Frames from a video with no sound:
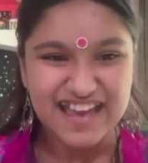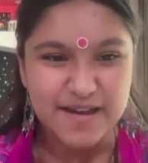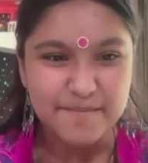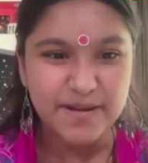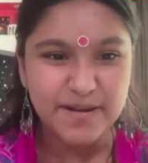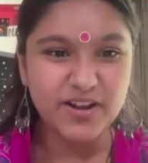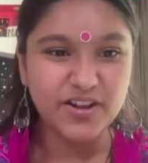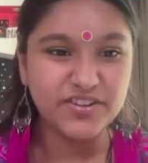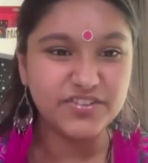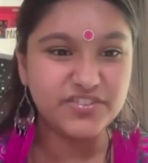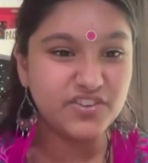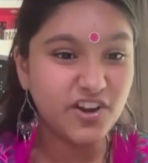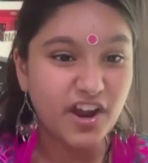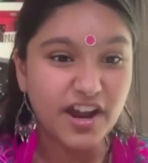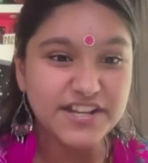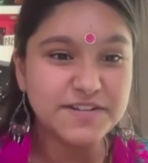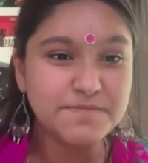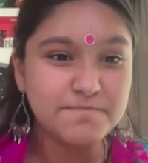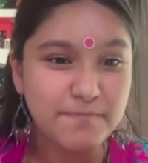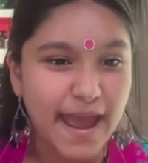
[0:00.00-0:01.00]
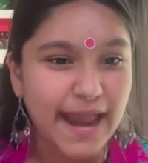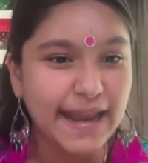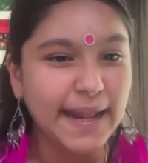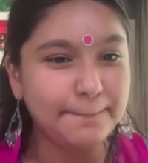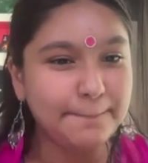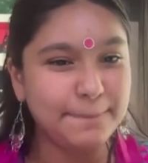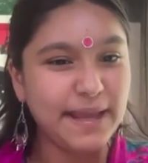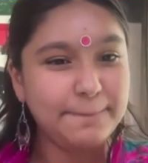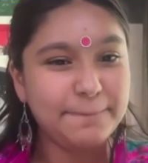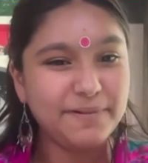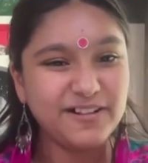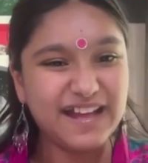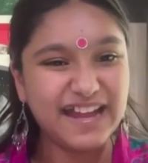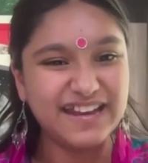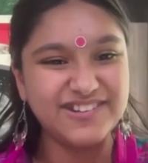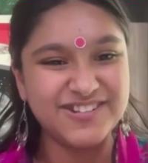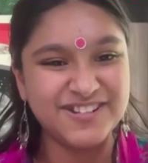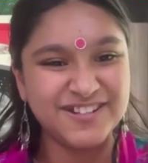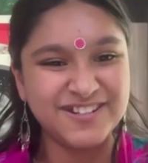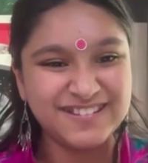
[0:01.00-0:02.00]
because not many people
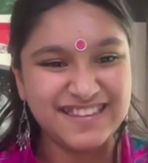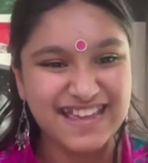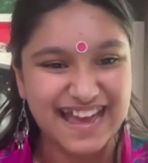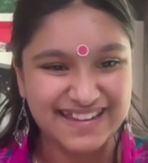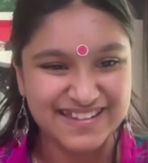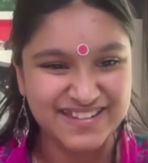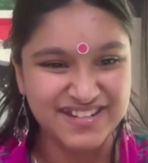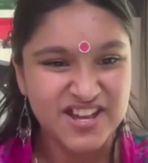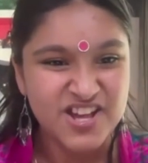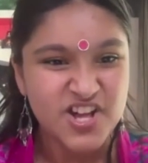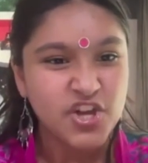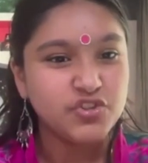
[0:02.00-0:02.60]
can do that.